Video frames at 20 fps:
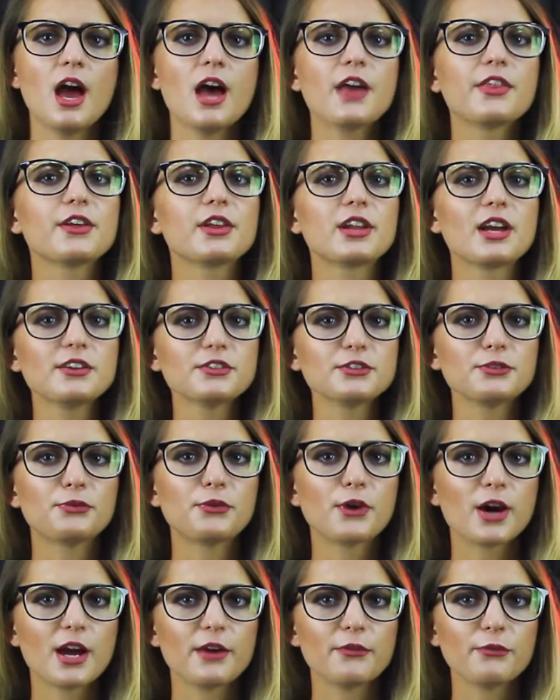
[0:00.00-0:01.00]
and the last
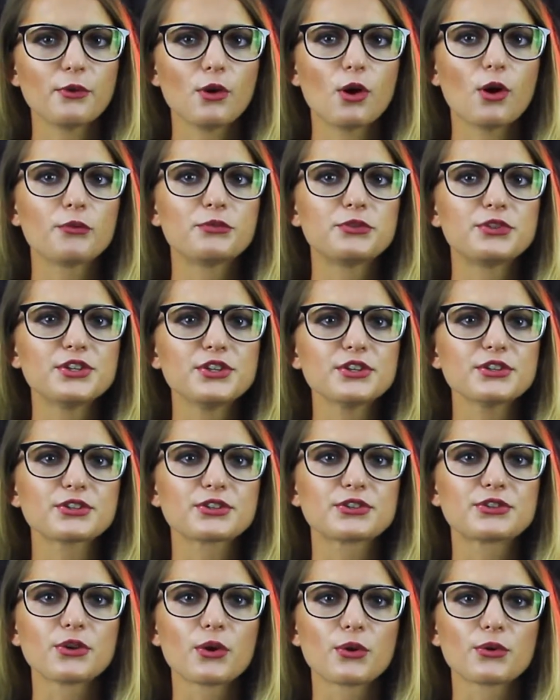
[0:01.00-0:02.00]
5 of 6
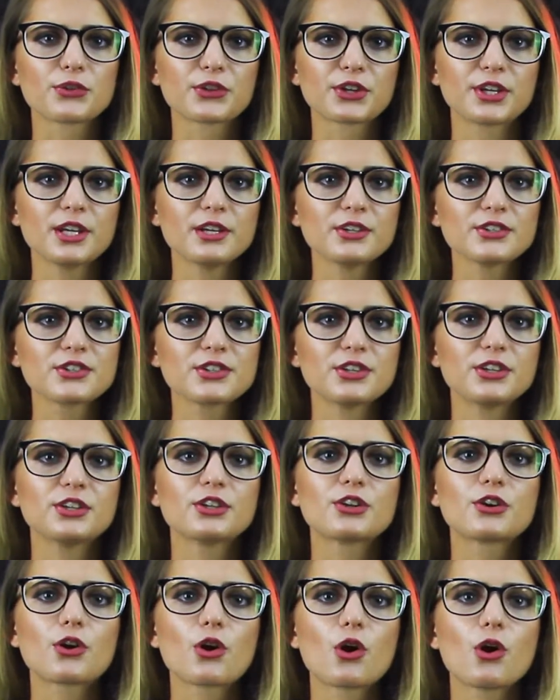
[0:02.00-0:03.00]
those kicks in
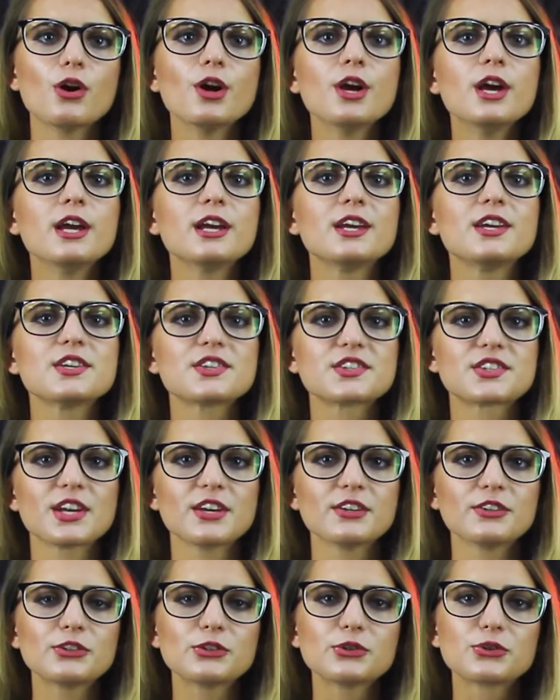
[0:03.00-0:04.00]
a row he
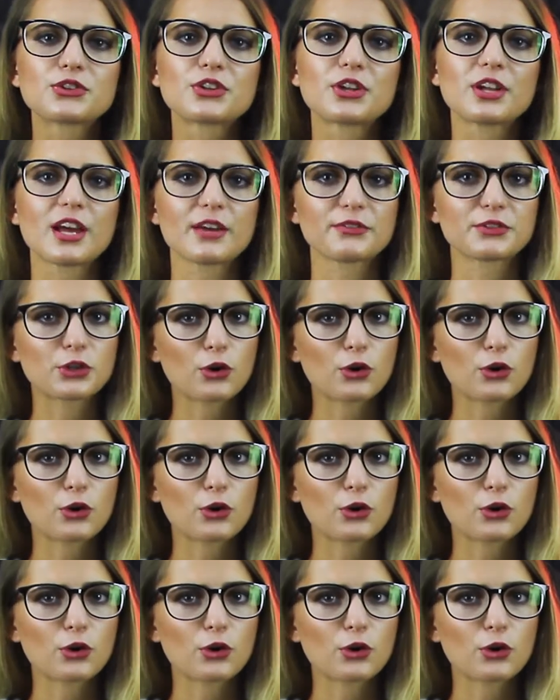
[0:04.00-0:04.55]
sent to the left